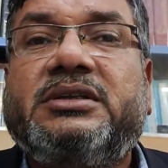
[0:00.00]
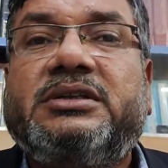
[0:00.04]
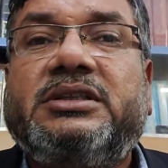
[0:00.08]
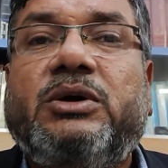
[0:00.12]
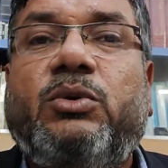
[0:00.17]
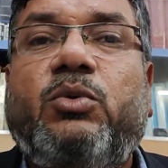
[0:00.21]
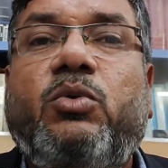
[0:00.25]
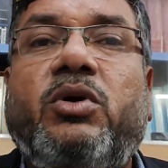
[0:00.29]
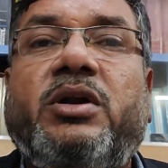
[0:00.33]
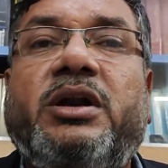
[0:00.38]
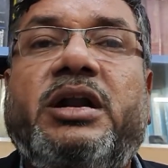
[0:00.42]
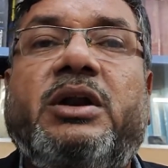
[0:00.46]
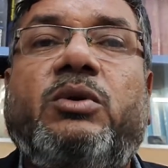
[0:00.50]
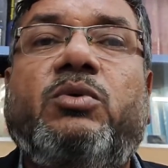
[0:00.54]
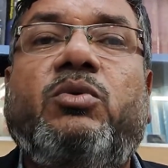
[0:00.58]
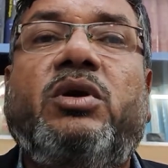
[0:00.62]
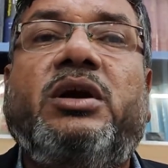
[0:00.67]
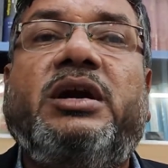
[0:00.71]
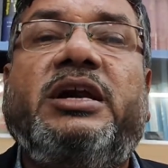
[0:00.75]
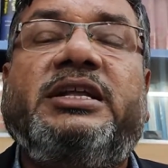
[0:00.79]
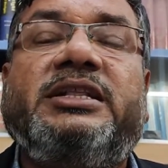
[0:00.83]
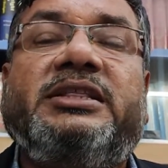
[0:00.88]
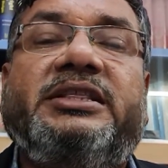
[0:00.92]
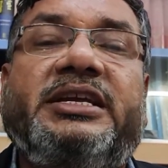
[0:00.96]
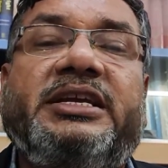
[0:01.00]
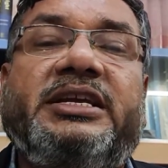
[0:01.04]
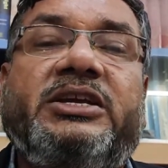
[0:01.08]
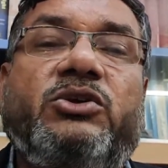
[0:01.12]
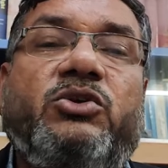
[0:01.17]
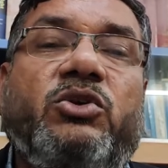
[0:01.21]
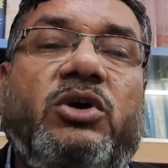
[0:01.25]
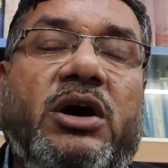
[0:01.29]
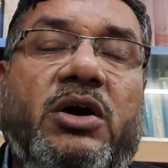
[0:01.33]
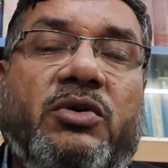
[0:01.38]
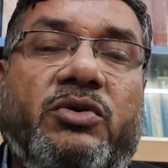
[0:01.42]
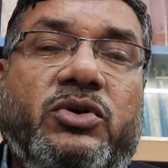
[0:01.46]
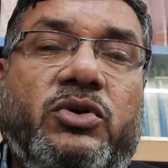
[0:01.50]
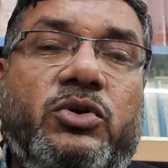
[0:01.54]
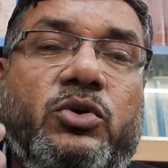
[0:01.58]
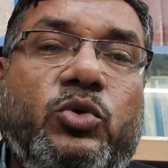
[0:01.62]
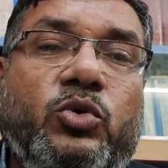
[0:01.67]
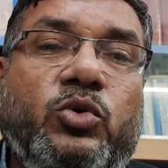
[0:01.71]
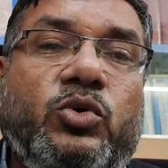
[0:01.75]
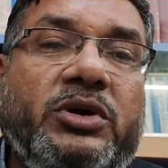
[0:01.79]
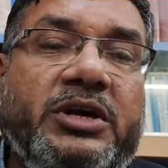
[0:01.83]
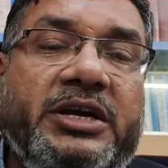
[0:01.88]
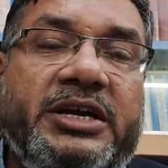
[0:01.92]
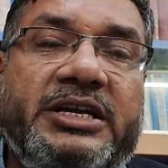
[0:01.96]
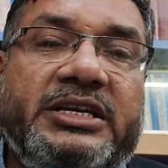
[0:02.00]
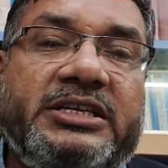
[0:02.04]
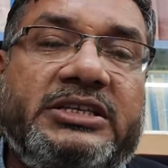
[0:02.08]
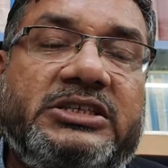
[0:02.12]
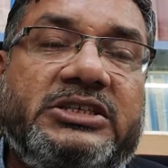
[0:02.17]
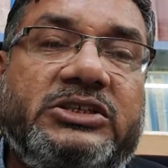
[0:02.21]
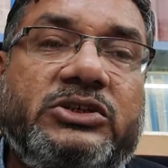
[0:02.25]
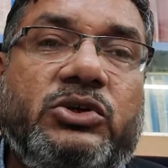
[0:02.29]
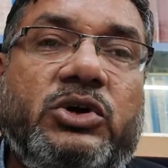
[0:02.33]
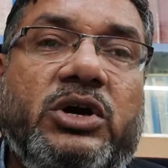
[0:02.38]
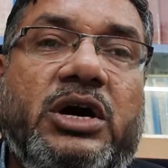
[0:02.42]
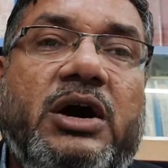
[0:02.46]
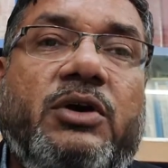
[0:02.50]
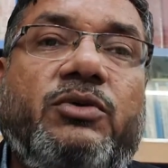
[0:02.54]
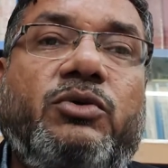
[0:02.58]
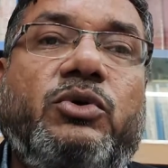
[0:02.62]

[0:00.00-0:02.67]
The one and only thing you have to do is you